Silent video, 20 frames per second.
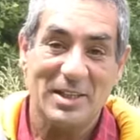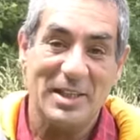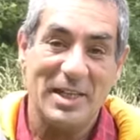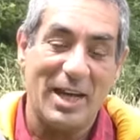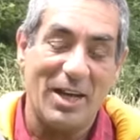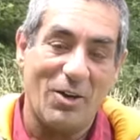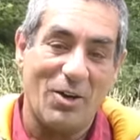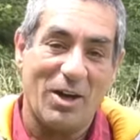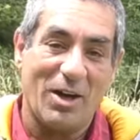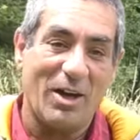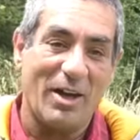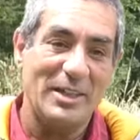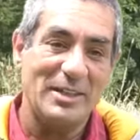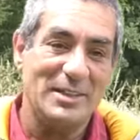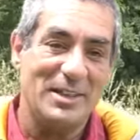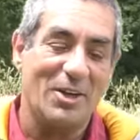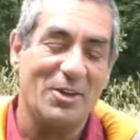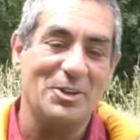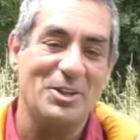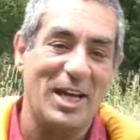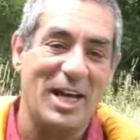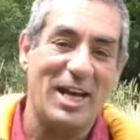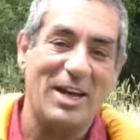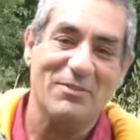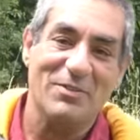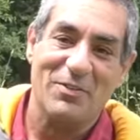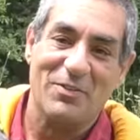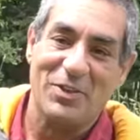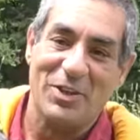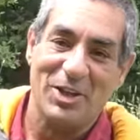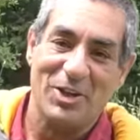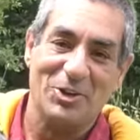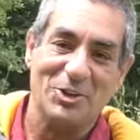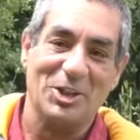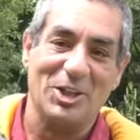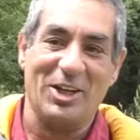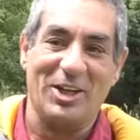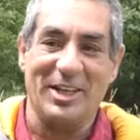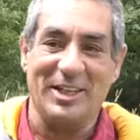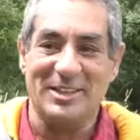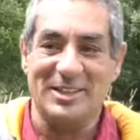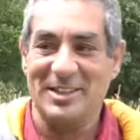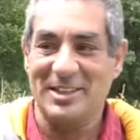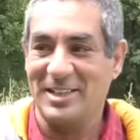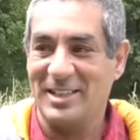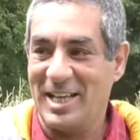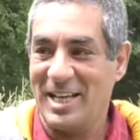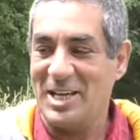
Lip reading: Now, I don't have a theodolite,